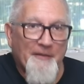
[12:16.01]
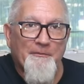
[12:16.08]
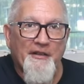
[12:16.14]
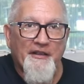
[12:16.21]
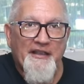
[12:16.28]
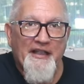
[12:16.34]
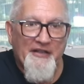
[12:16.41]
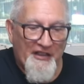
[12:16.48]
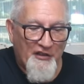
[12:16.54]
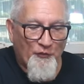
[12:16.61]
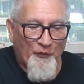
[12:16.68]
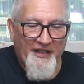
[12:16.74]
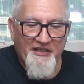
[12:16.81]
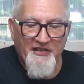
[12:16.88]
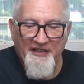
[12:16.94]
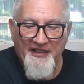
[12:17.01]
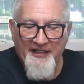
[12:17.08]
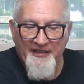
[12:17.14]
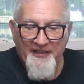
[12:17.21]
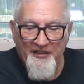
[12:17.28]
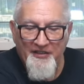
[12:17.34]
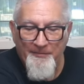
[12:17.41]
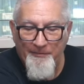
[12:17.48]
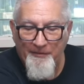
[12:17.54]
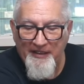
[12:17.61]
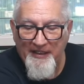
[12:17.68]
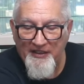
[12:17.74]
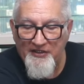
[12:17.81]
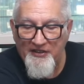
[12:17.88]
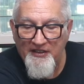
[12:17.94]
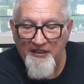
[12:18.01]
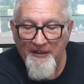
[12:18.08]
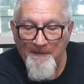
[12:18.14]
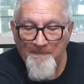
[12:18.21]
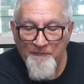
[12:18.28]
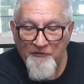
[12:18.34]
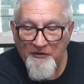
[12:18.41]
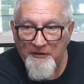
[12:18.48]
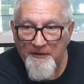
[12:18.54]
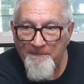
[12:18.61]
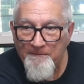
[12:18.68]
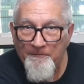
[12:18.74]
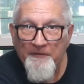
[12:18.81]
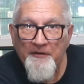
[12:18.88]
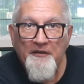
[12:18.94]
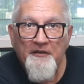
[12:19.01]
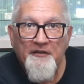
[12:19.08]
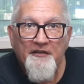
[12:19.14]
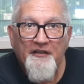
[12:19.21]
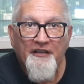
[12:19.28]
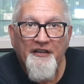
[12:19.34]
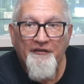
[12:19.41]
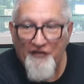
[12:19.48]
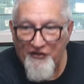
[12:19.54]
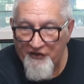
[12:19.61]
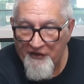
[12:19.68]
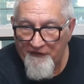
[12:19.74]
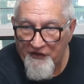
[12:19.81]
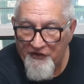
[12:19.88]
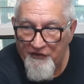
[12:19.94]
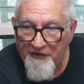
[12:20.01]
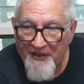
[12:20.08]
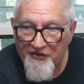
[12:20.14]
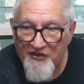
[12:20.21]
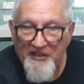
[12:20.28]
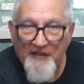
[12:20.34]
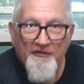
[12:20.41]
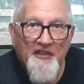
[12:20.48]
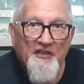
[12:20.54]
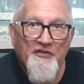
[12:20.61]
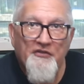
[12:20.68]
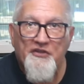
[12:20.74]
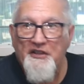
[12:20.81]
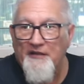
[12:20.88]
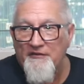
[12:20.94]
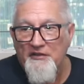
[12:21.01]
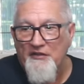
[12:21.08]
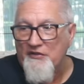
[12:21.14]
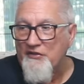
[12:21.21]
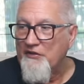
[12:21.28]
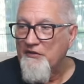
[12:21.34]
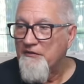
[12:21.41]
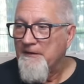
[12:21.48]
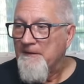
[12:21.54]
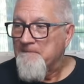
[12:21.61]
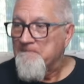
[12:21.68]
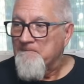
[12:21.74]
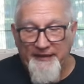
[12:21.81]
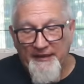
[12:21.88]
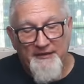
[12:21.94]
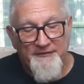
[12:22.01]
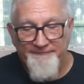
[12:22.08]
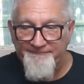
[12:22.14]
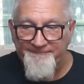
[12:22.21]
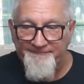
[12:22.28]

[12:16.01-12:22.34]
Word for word: But yeah, that's Wasteland Express. 2017. Delivery service, 2017, so seven years old. Okay,